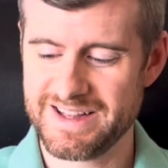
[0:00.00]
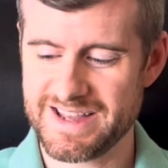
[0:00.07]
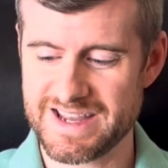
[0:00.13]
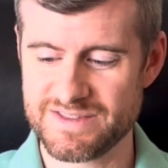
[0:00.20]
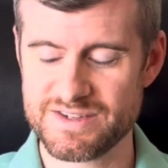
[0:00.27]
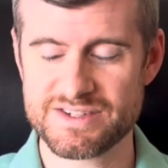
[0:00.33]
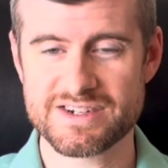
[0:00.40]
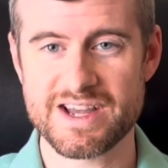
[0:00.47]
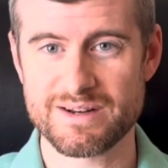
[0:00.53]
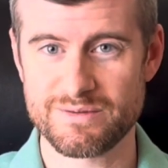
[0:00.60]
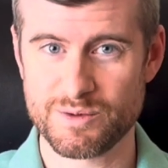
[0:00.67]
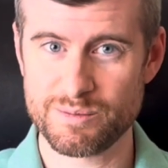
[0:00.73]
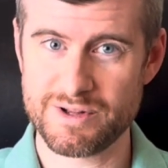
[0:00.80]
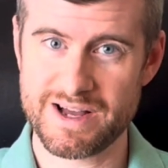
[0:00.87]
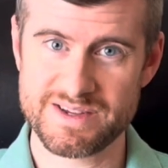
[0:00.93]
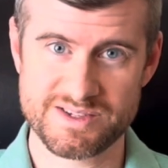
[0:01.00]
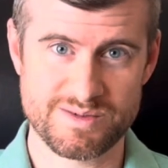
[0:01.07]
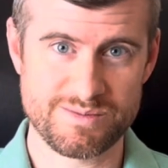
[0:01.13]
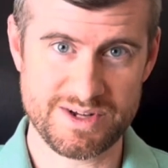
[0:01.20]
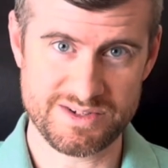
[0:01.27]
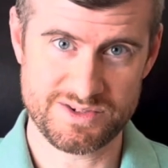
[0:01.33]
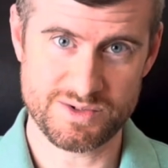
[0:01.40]
And this kind of applies to
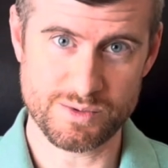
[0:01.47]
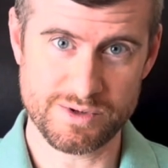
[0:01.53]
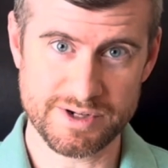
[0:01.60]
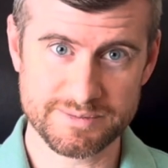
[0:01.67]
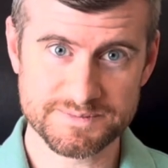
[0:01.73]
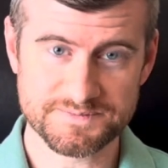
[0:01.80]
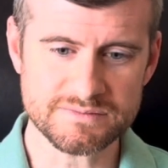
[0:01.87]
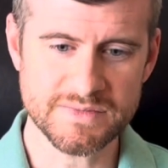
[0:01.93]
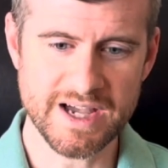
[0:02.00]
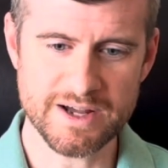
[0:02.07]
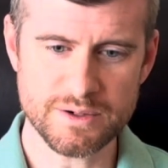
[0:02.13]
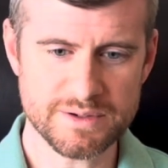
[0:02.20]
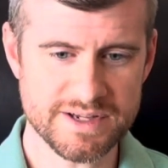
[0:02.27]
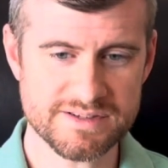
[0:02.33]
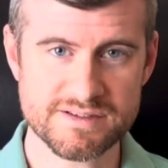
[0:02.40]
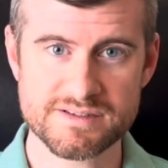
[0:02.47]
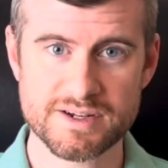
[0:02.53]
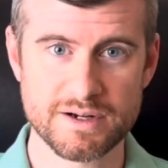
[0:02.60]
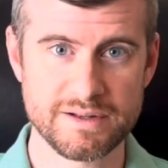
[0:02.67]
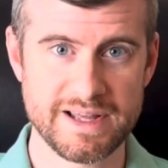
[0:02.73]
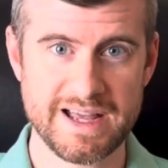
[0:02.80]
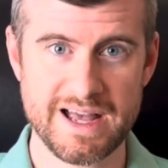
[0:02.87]
my story. I don't
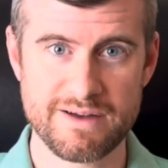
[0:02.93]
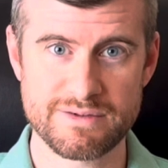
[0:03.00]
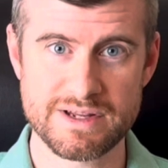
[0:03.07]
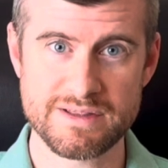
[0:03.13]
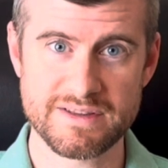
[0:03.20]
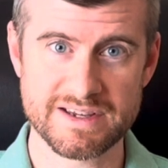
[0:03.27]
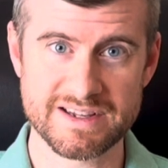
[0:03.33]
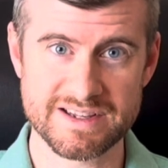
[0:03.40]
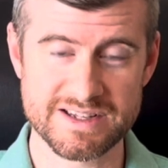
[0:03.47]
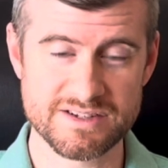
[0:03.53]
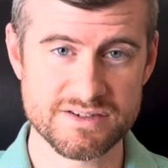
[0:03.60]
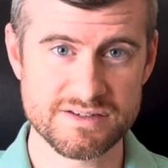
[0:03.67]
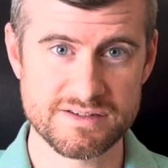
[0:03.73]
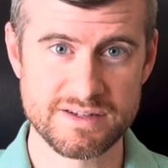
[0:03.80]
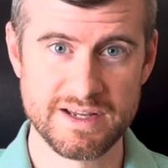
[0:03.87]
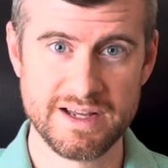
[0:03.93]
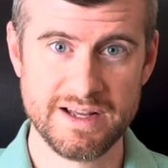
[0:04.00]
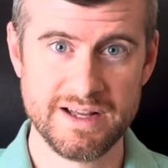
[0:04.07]
necessarily have anything against